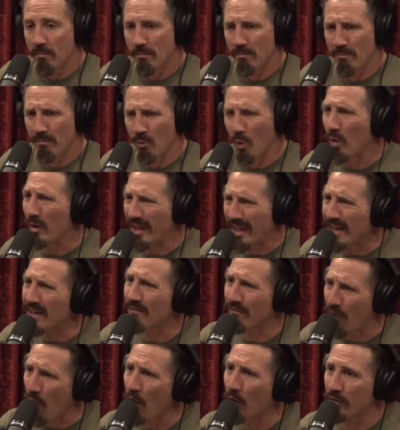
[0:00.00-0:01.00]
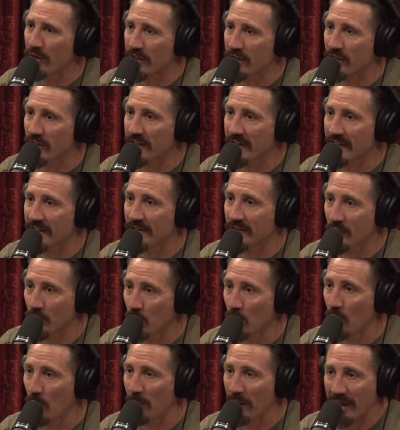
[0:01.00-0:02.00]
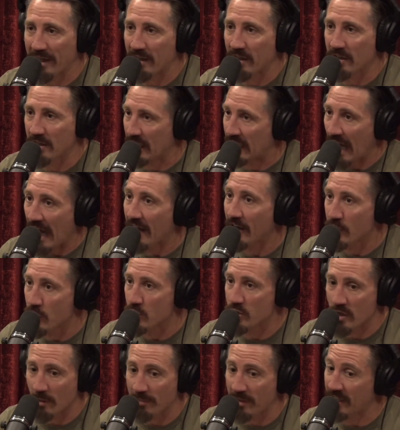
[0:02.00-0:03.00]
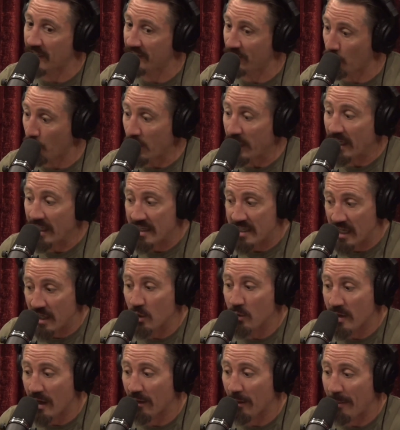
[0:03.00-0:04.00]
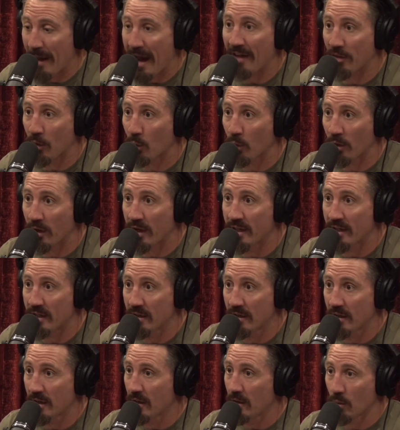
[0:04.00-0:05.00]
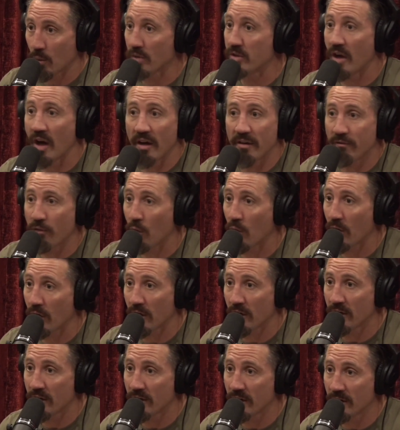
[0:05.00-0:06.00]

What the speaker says: Well, get involved in your kid's school. Like you got to do something, because if we continue down the path that we're in, we're done for.